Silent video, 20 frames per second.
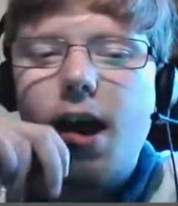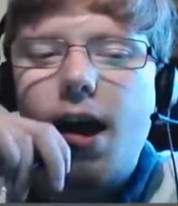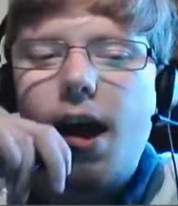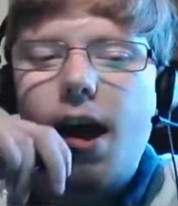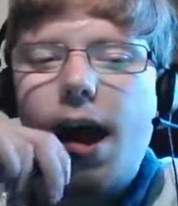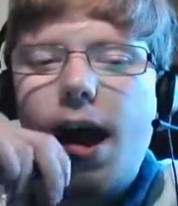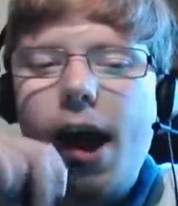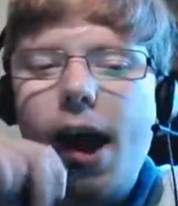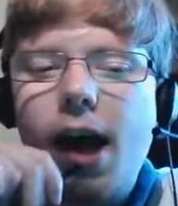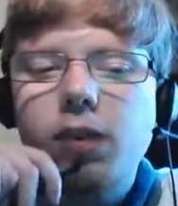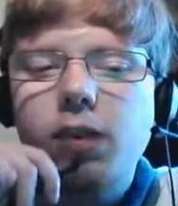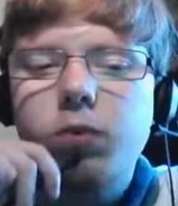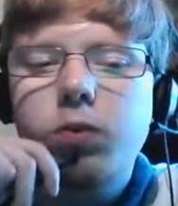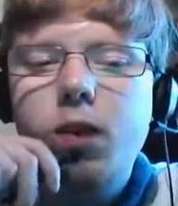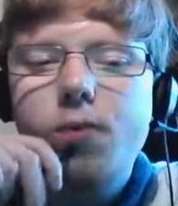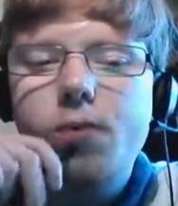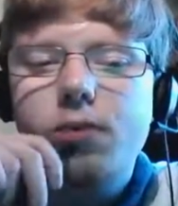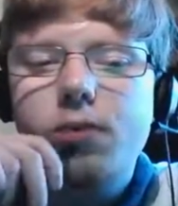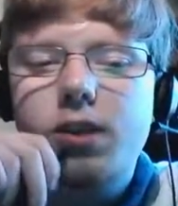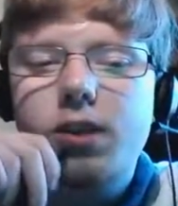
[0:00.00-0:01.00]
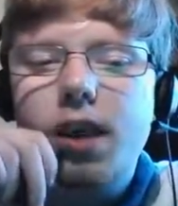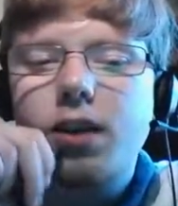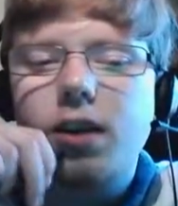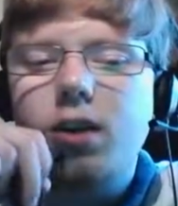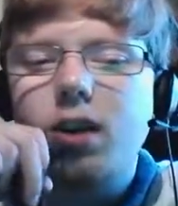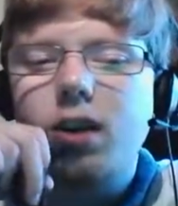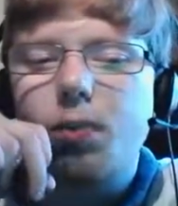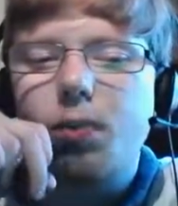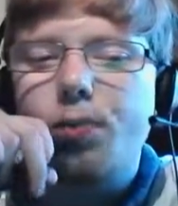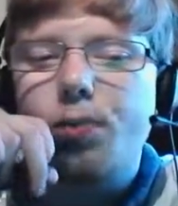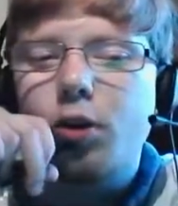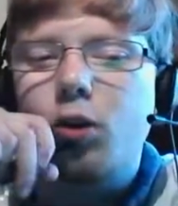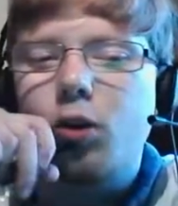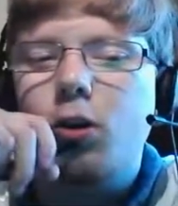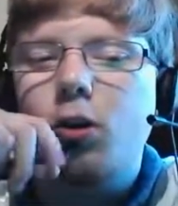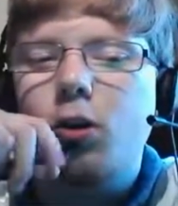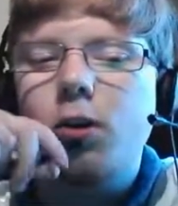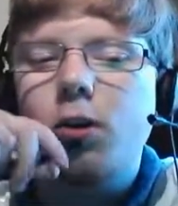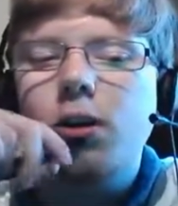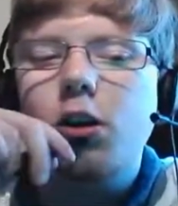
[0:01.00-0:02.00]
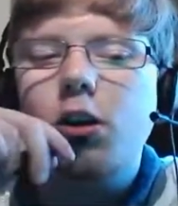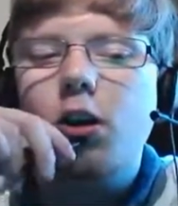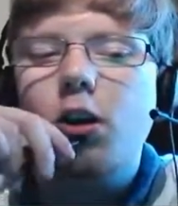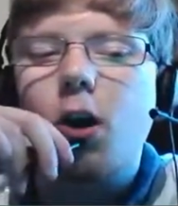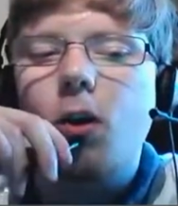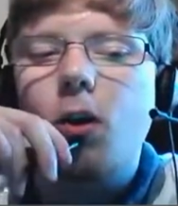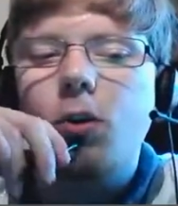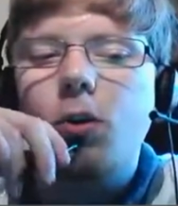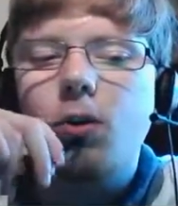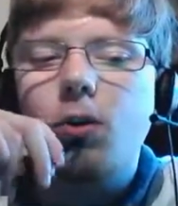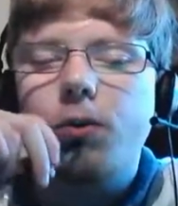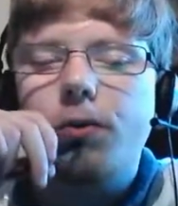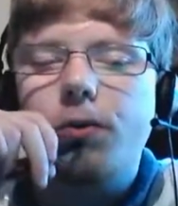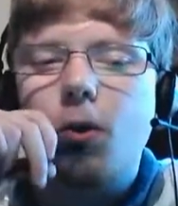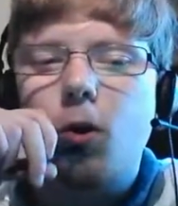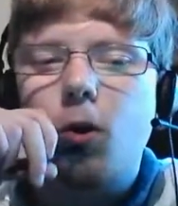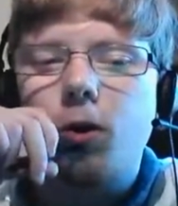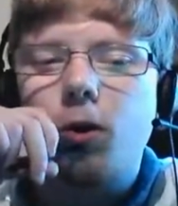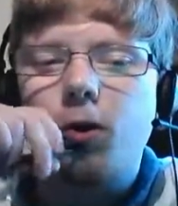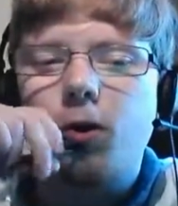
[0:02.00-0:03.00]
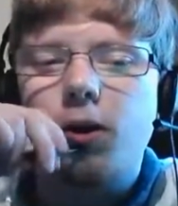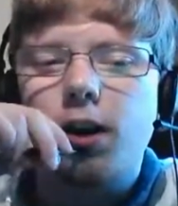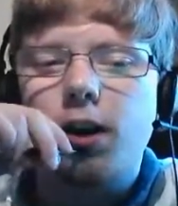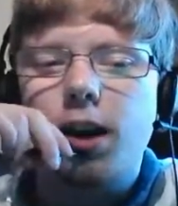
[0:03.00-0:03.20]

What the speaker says: Had we protected the Bulu and gone for